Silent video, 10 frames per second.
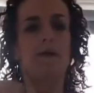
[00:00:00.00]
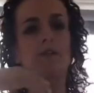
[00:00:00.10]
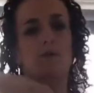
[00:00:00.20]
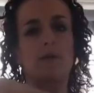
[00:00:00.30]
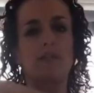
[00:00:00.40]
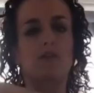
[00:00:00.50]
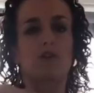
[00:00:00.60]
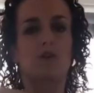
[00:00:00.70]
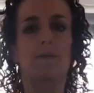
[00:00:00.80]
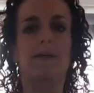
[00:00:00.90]
squeeze the
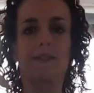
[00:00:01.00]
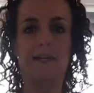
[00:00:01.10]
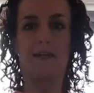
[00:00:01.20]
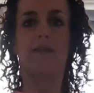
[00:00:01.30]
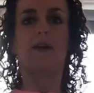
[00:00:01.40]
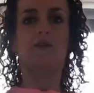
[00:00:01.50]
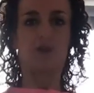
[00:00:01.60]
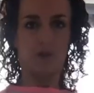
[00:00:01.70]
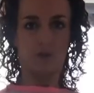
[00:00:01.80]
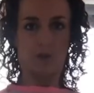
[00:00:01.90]
shoulder blades together and
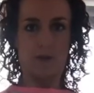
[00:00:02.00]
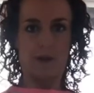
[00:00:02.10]
shoulders away